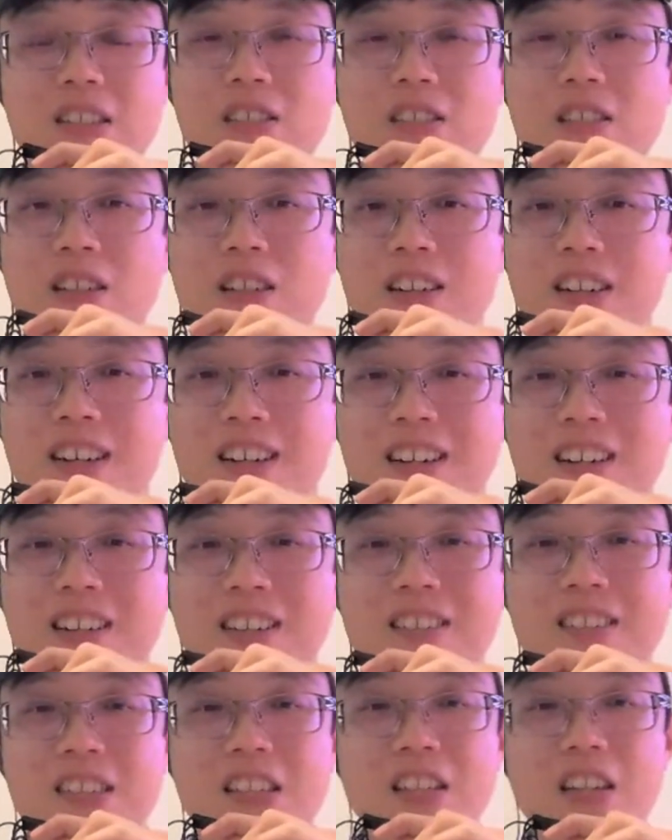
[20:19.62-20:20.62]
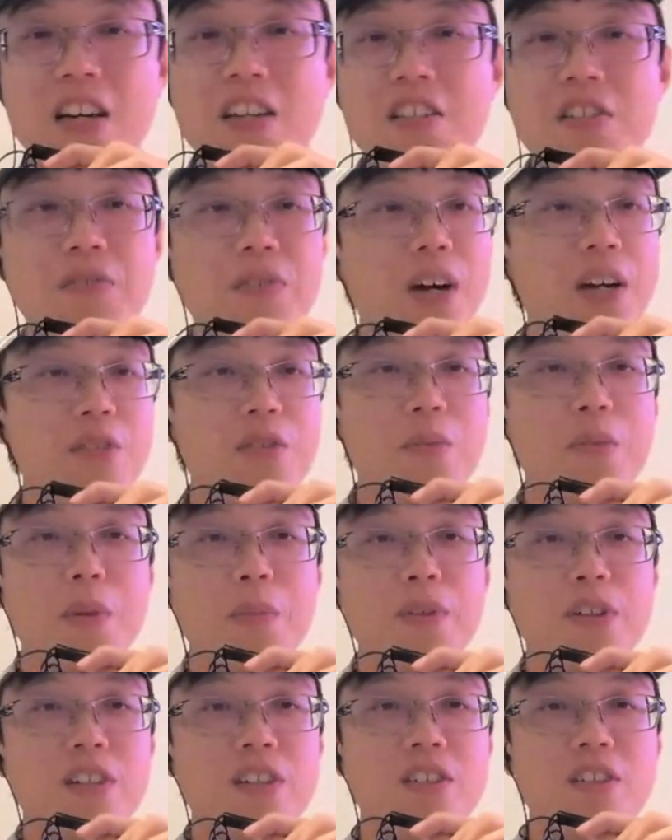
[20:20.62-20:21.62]
Yeah. And if I
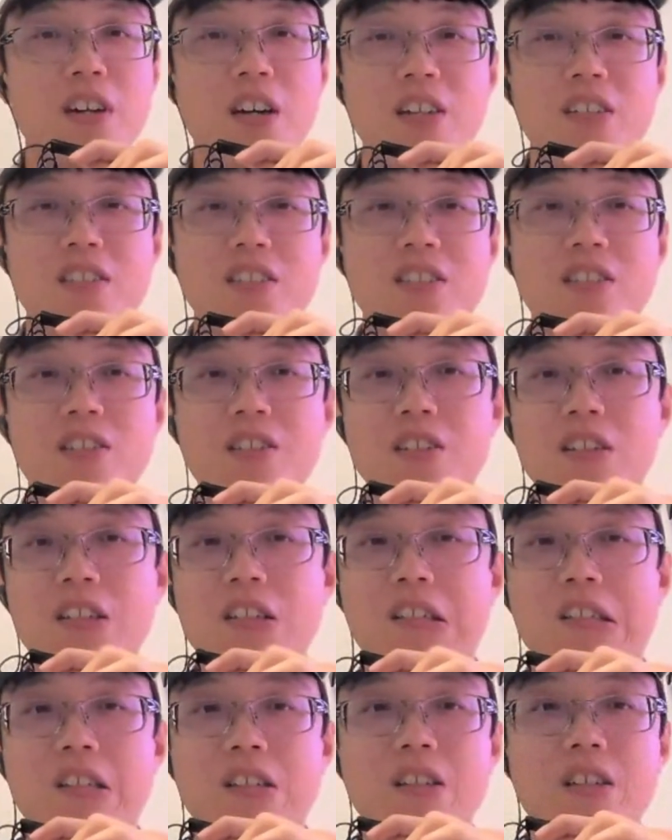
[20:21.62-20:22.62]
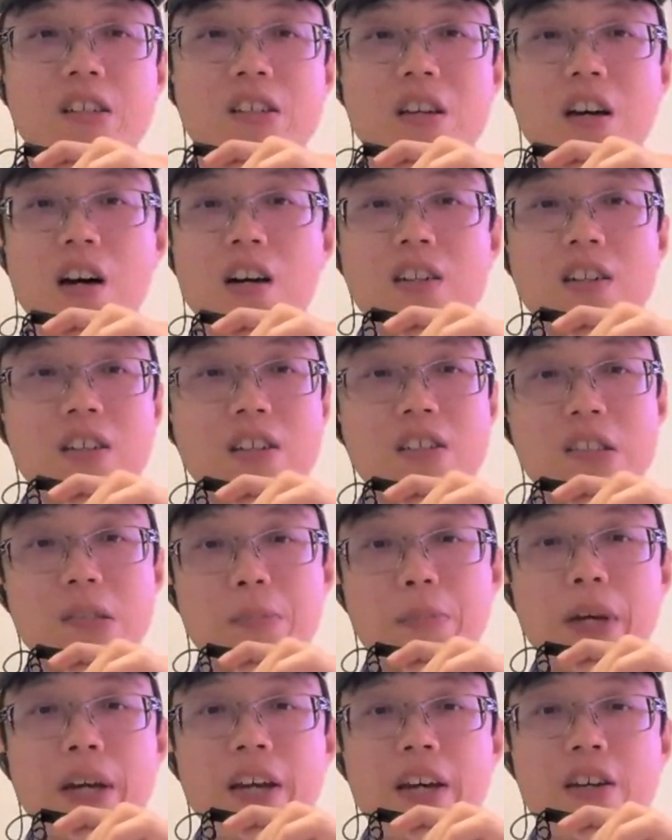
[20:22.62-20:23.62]
remember correctly, on
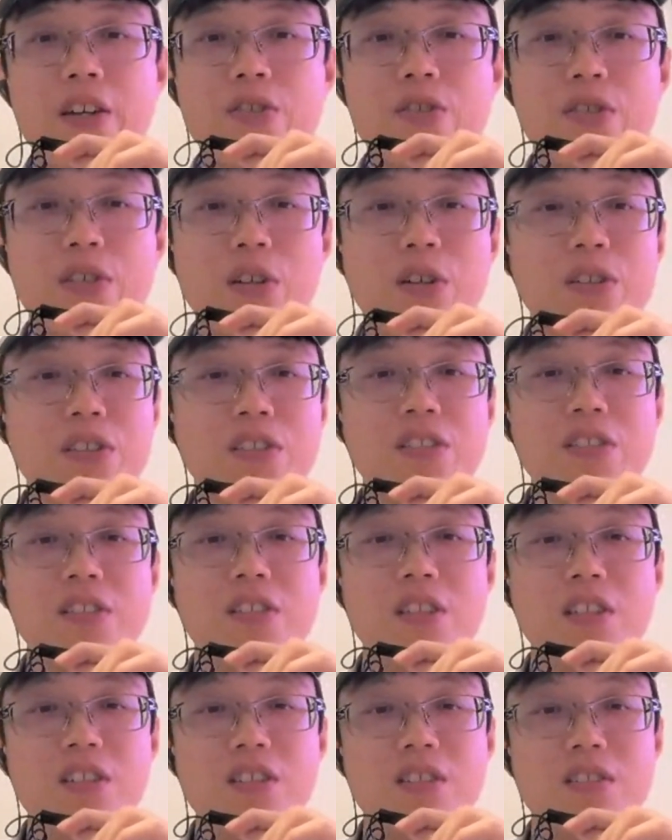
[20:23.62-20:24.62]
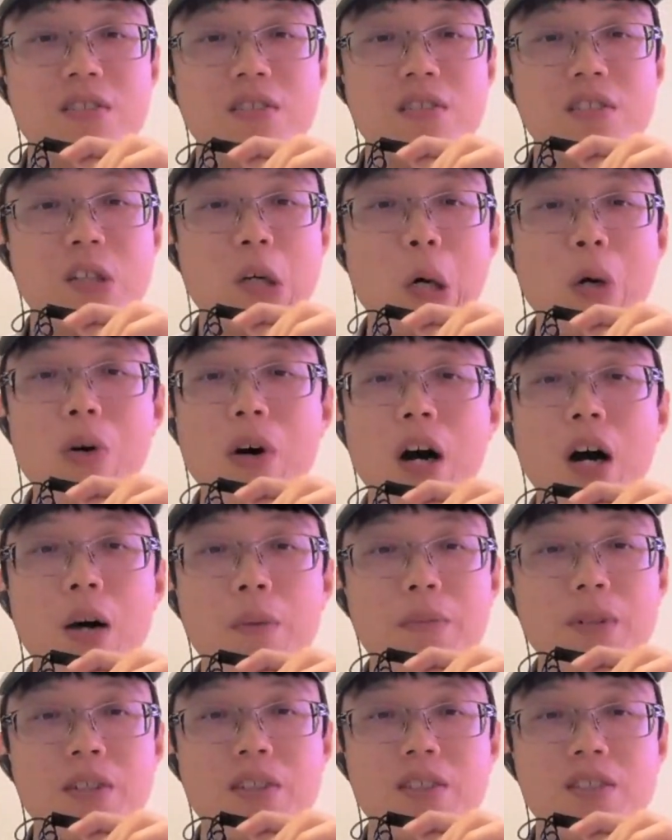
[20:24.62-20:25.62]
his page, he only lists
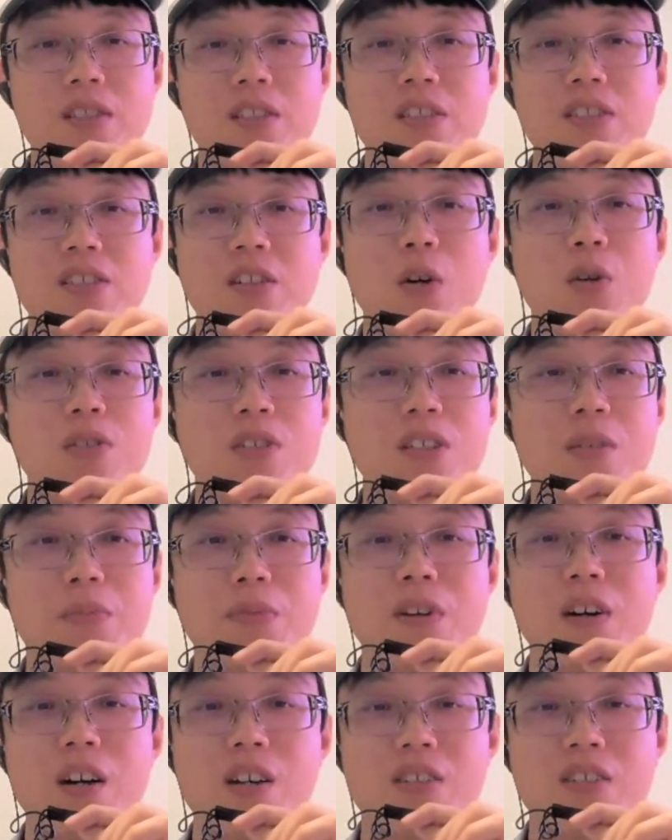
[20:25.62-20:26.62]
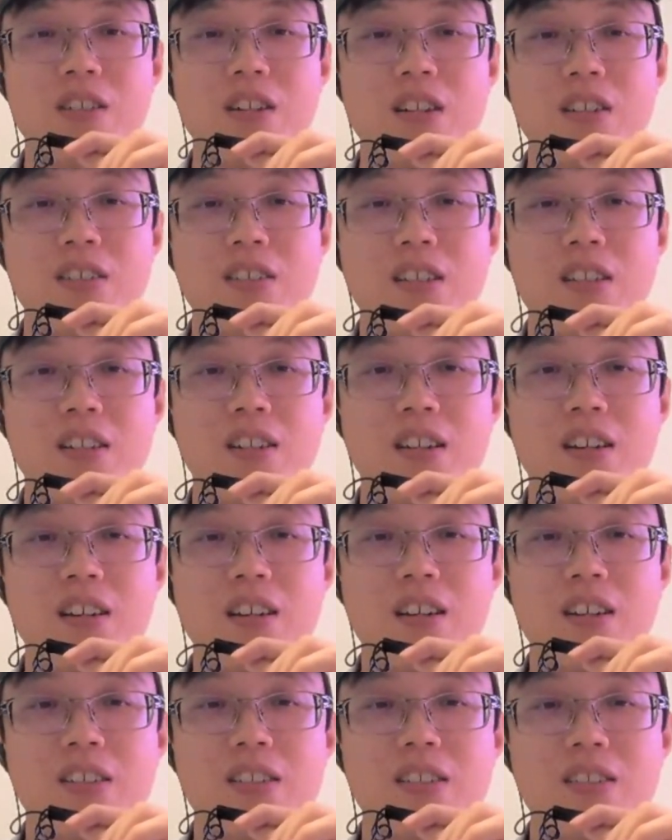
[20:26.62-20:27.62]
co-op as his only project,
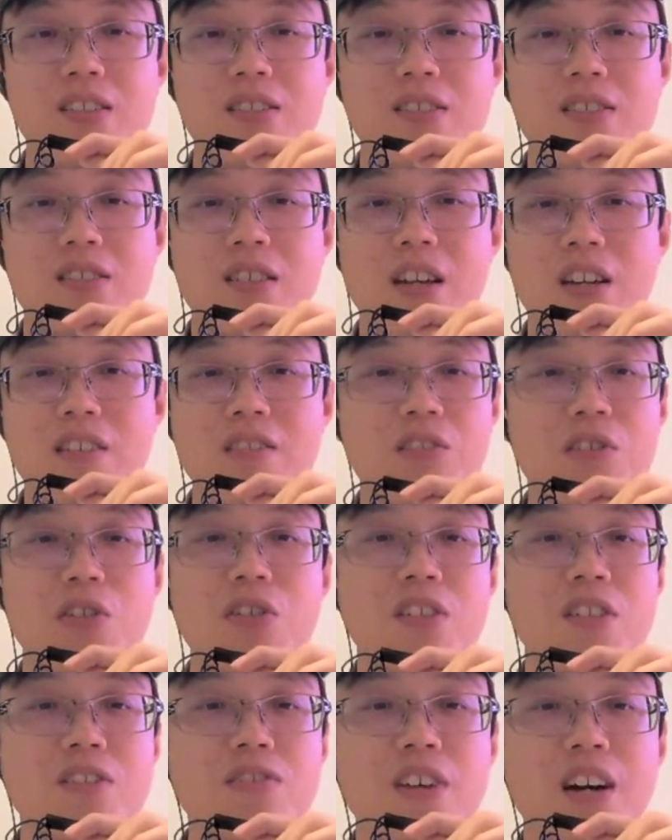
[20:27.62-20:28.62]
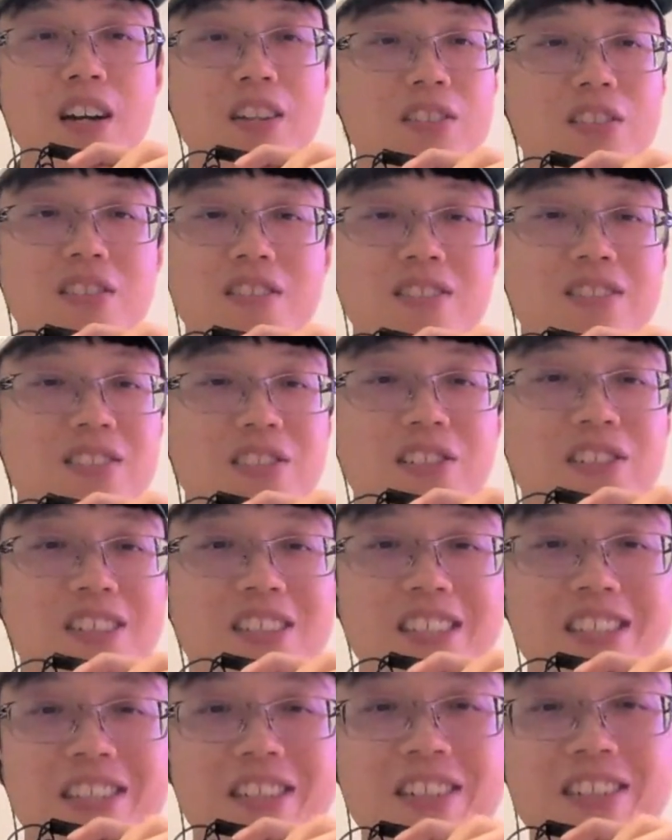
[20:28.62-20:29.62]
and like 35 or
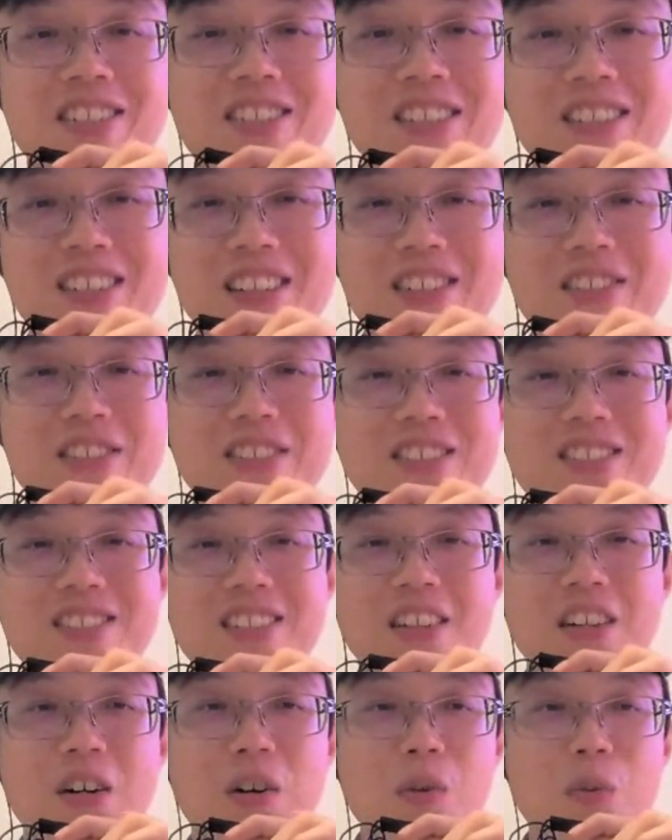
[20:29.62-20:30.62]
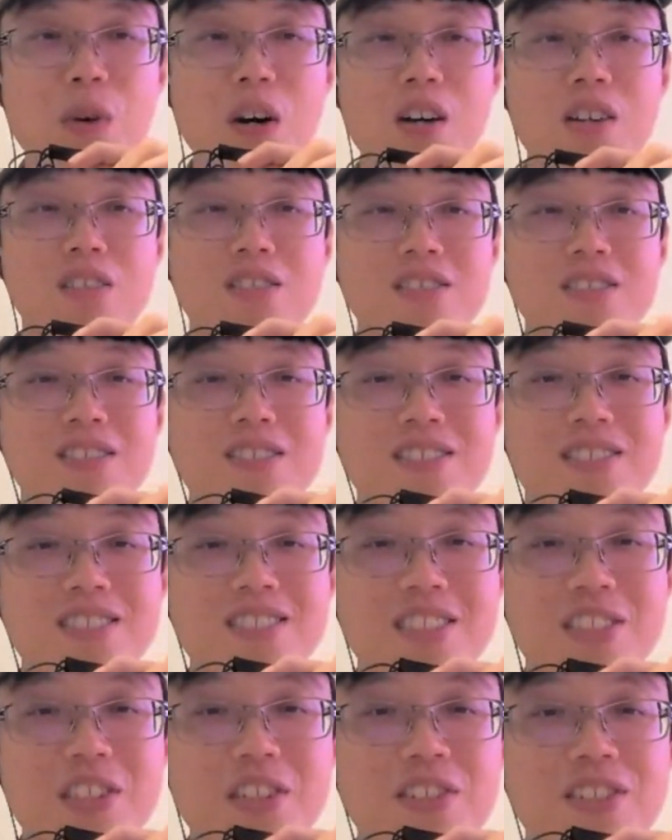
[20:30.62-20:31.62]
30 years. And I was, wow.
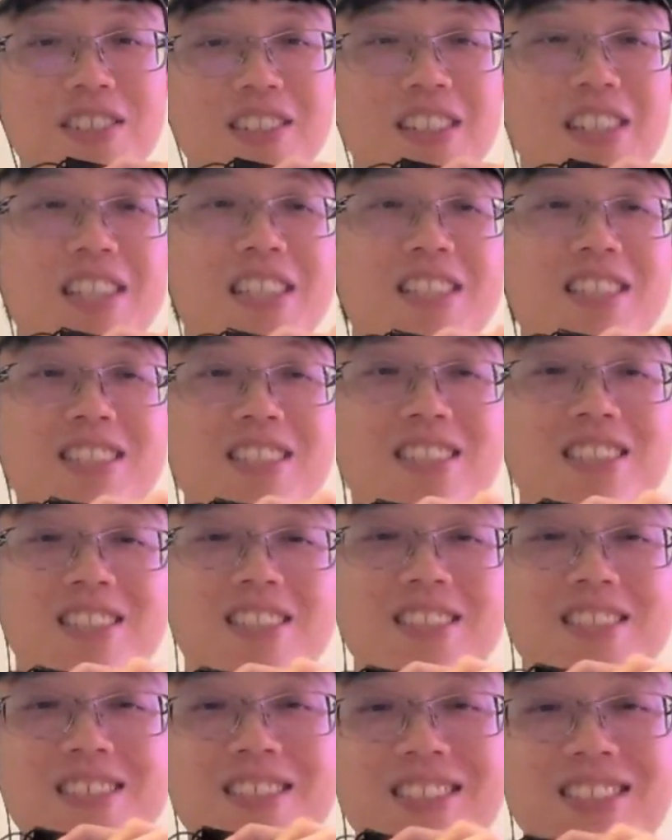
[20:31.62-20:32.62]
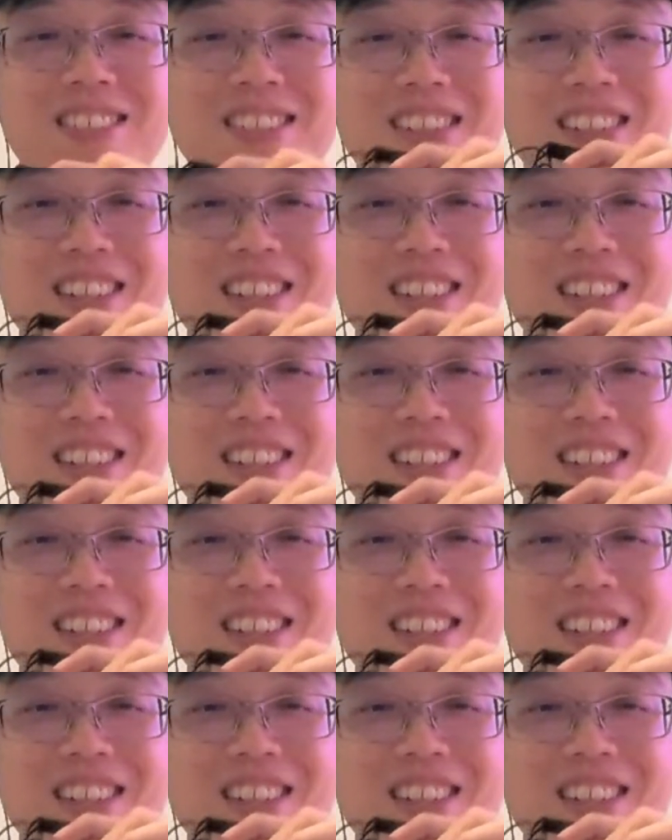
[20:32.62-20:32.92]
So this